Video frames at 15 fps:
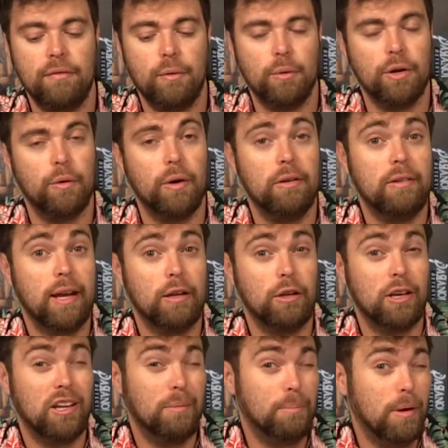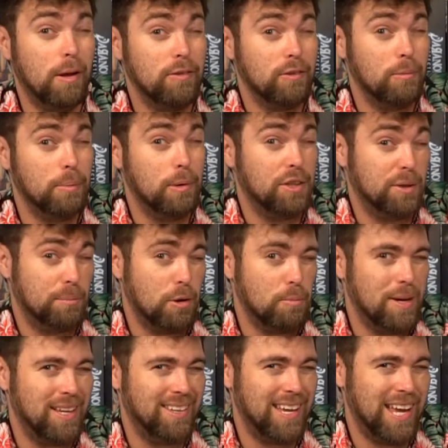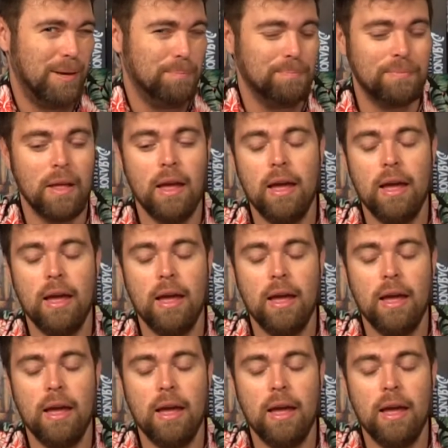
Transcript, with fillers: if you want to go ahead and take a look at a puzzle building mermaid game.